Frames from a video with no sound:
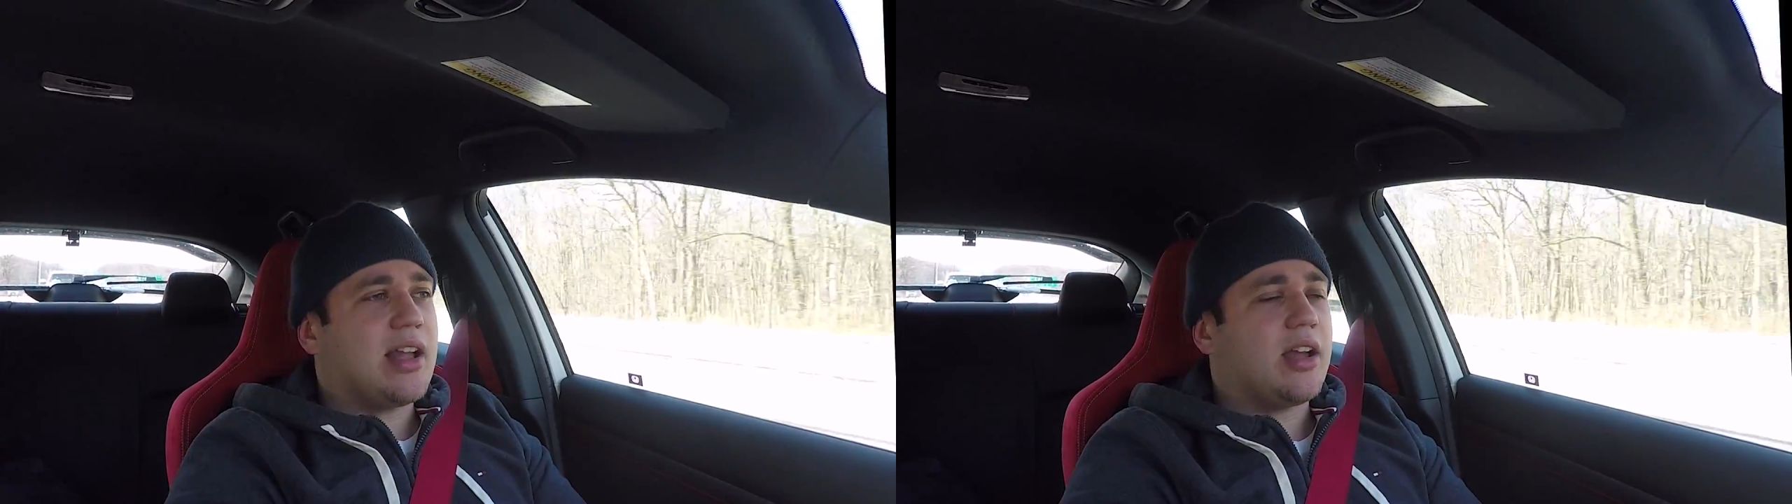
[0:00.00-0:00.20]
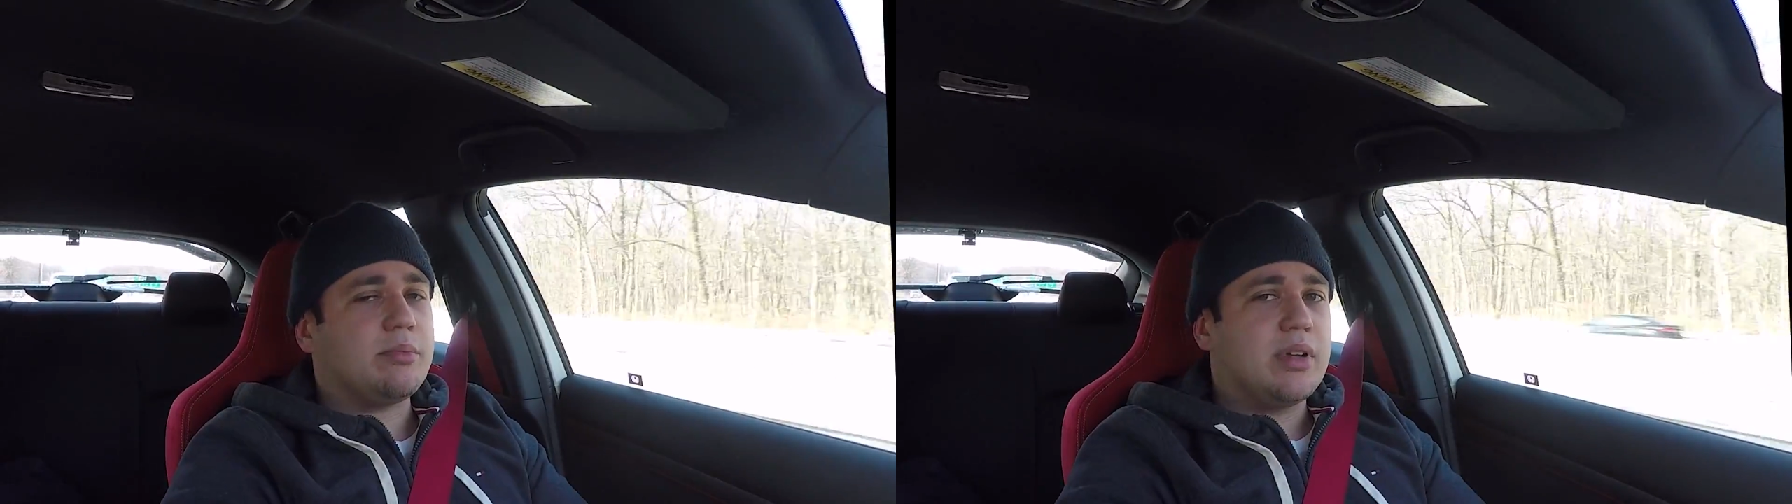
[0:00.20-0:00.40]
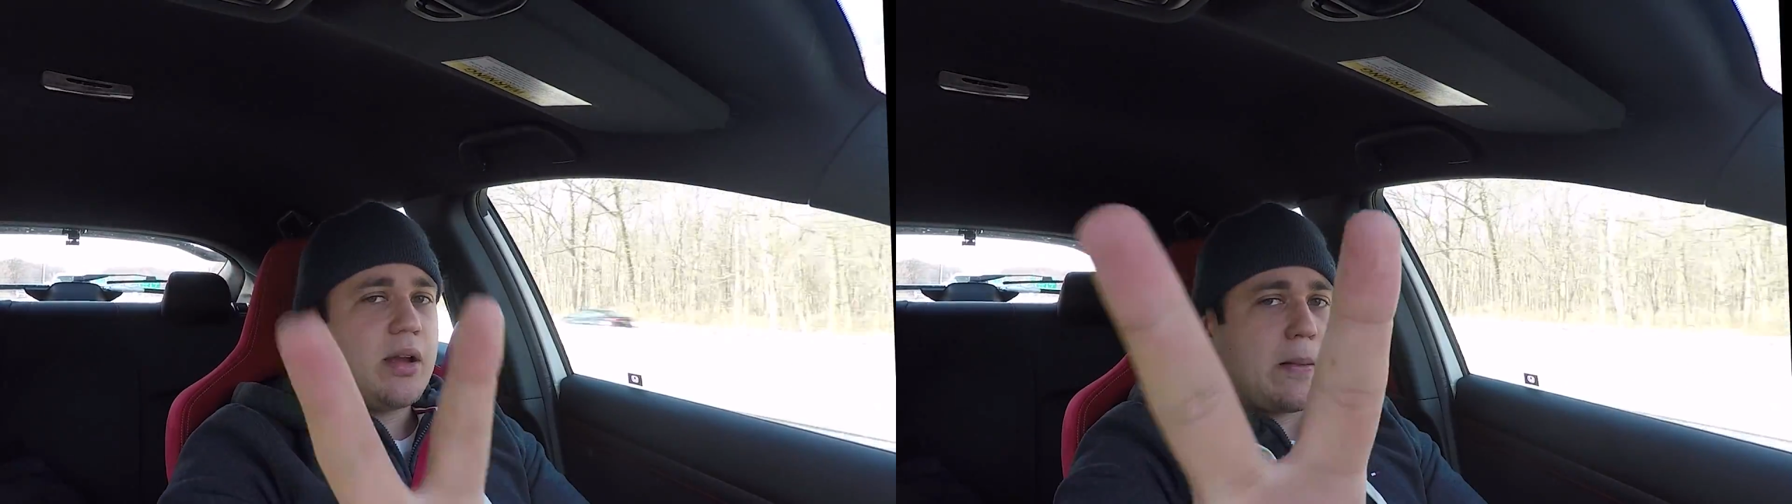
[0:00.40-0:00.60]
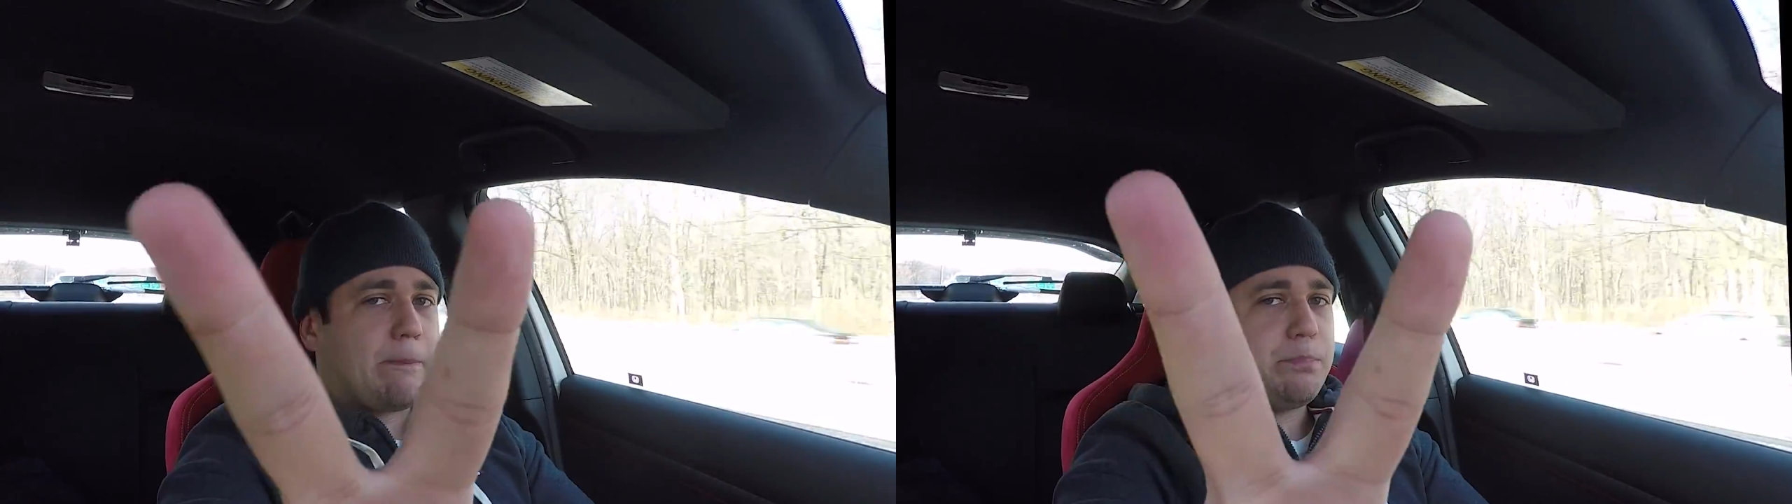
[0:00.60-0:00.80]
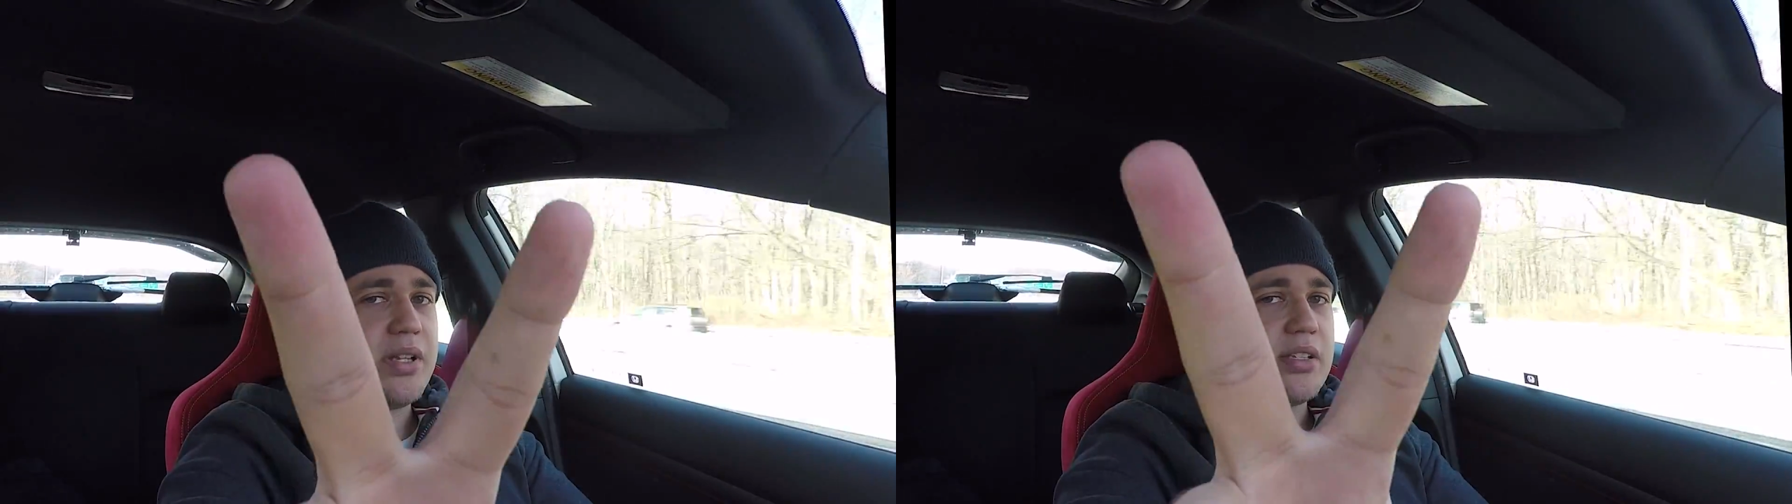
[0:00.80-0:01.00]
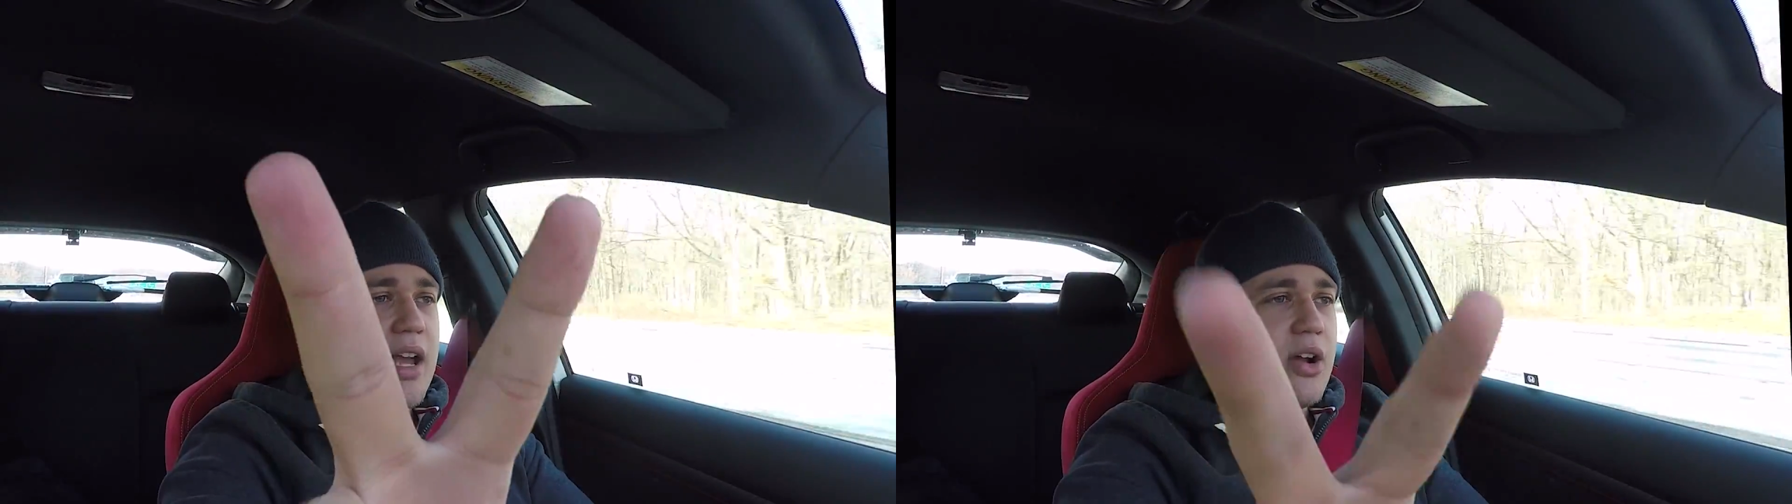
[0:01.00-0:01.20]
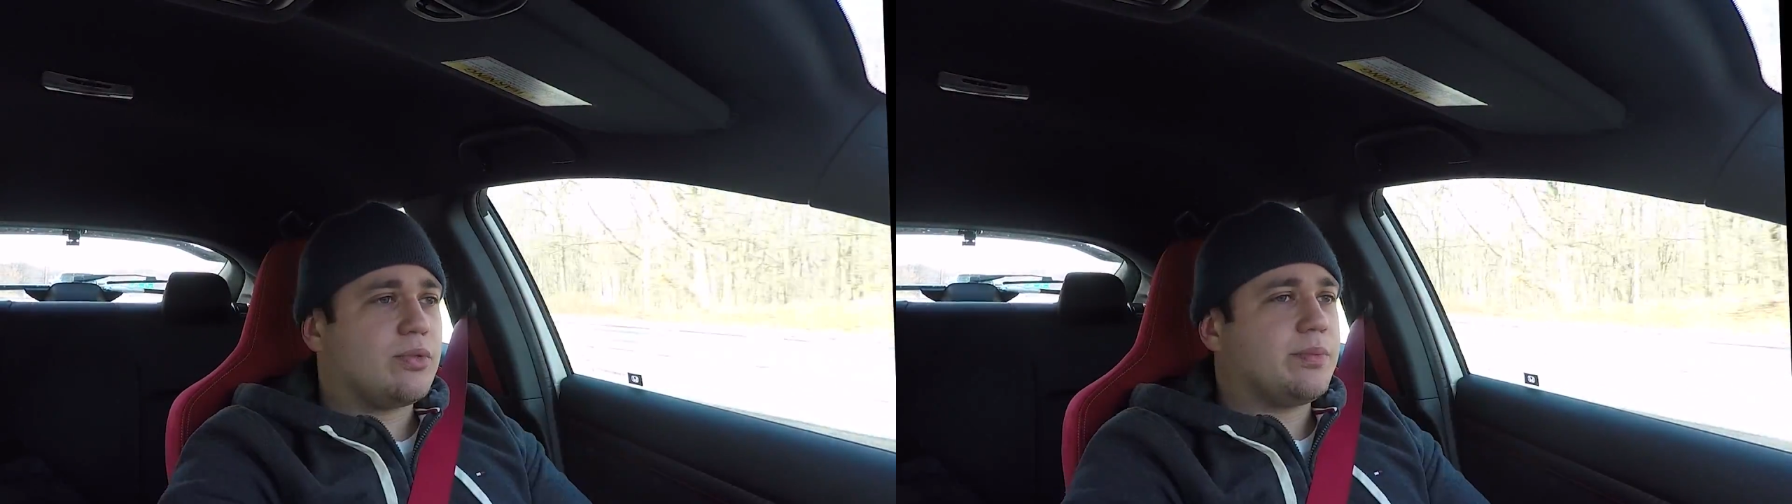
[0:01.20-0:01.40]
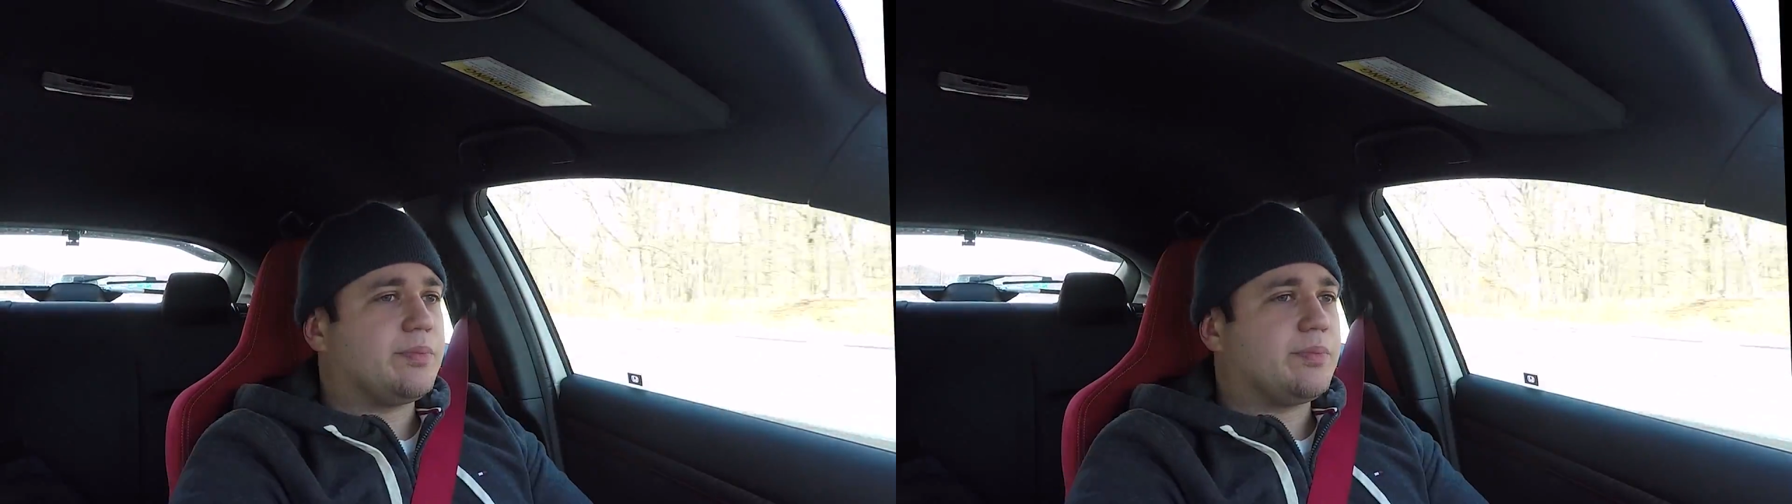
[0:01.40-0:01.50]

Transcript: time. Peace out.